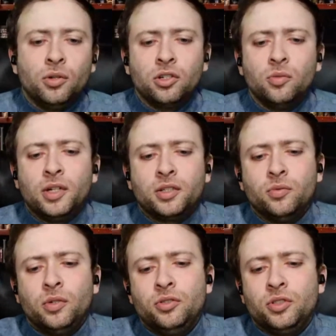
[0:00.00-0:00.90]
want to go back
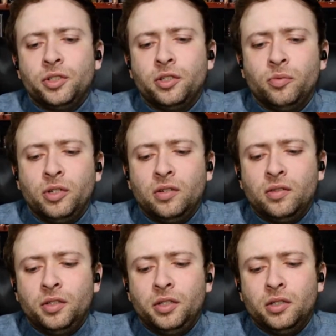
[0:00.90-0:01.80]
to what you said
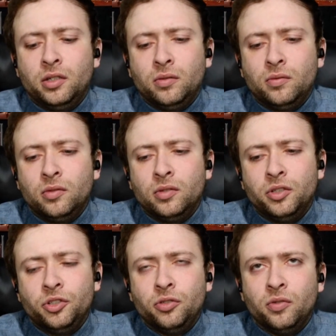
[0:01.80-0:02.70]
about the
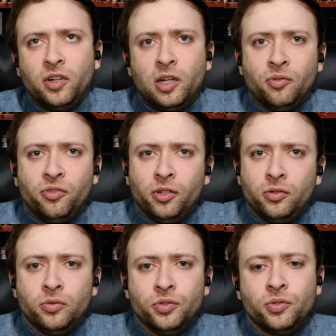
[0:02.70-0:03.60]
issue of
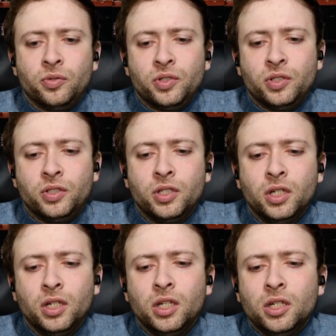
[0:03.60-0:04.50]
hypothetical sources.
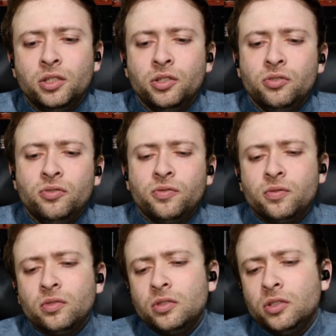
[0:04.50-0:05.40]

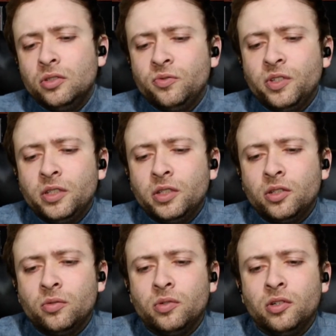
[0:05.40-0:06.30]
Do you think that
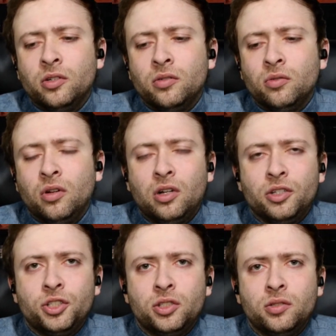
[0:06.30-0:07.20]
there were
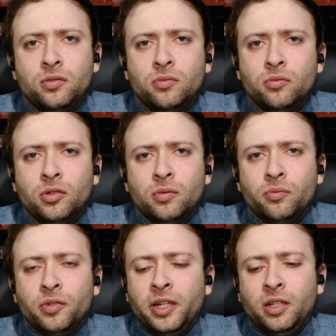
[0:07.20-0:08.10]

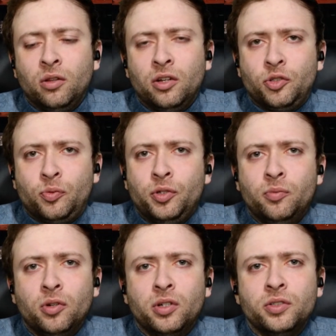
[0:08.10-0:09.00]
any lost
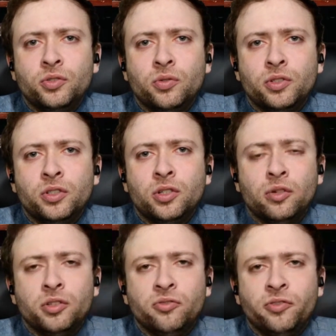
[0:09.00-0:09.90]
pre-Markan sources,
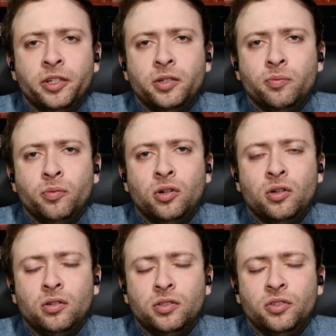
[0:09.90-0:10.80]
or do you think
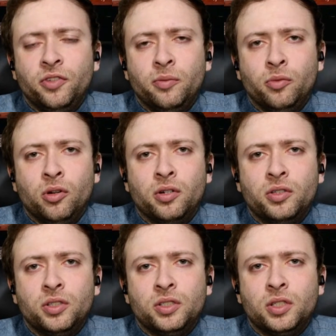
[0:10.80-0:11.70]
Mark
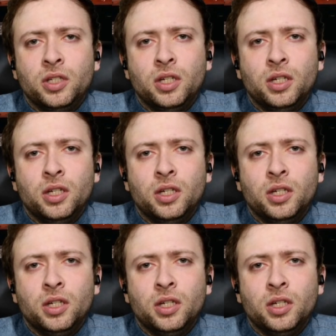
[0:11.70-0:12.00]
just